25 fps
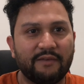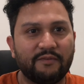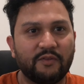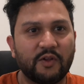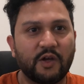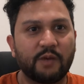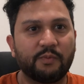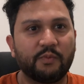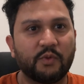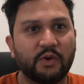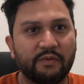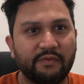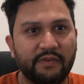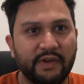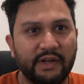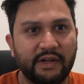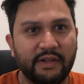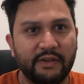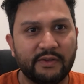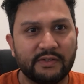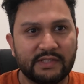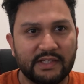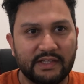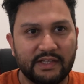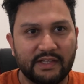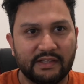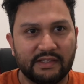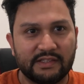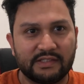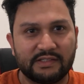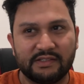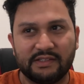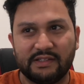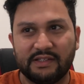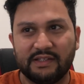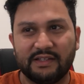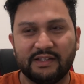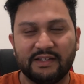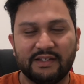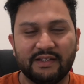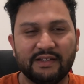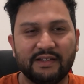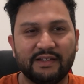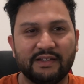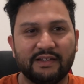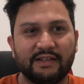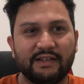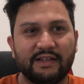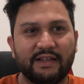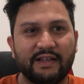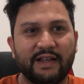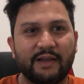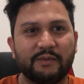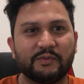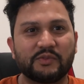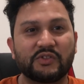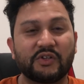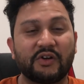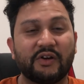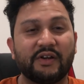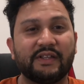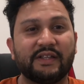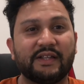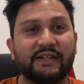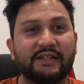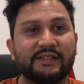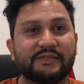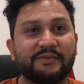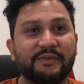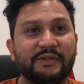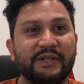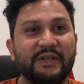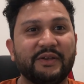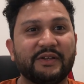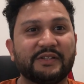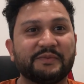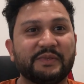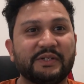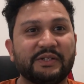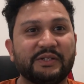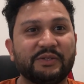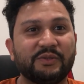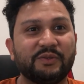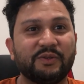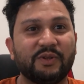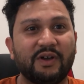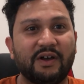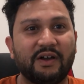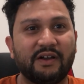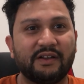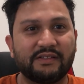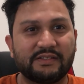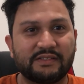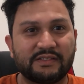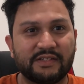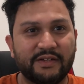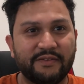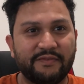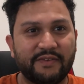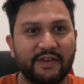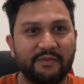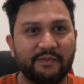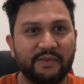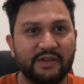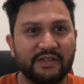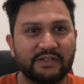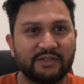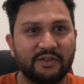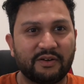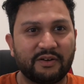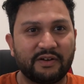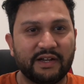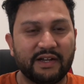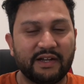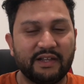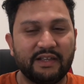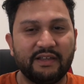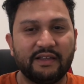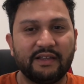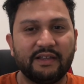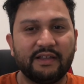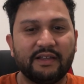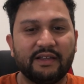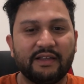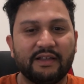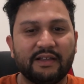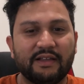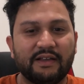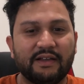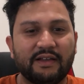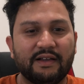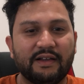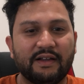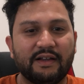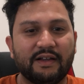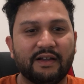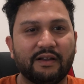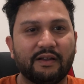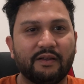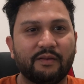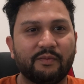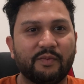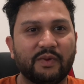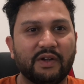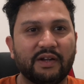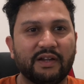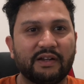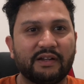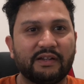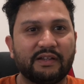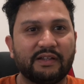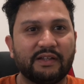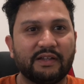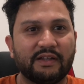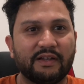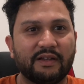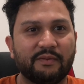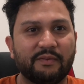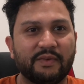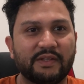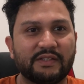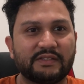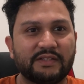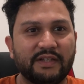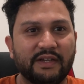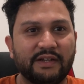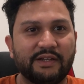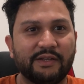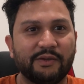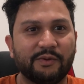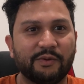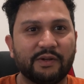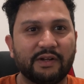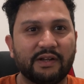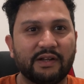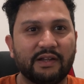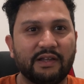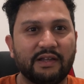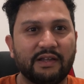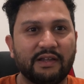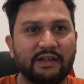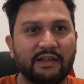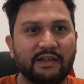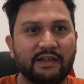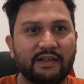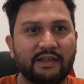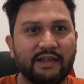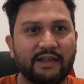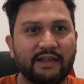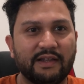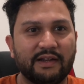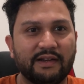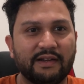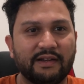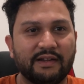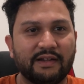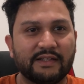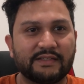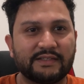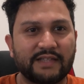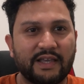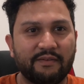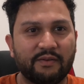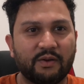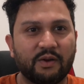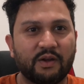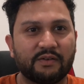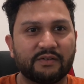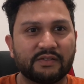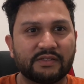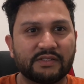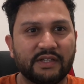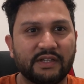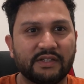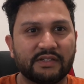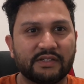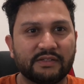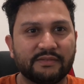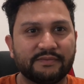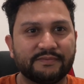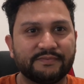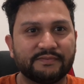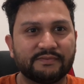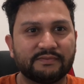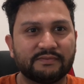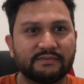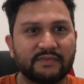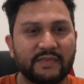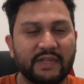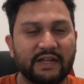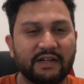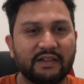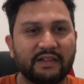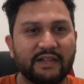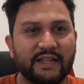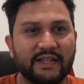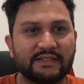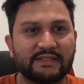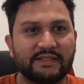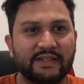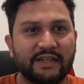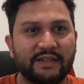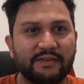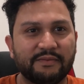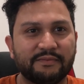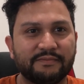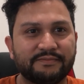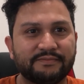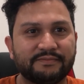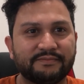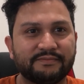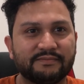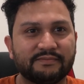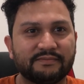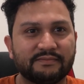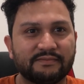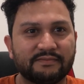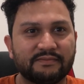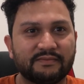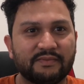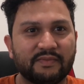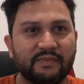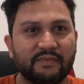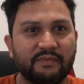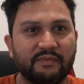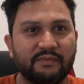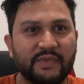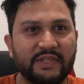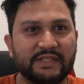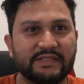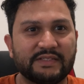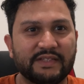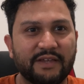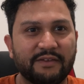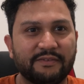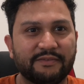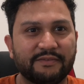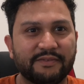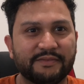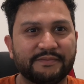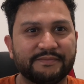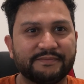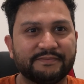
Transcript: a lot more videos. I think this. I'm sorry that this video has been too long. It's 35 minutes already. But stay tuned and let's have a conversation. Until next time, be safe.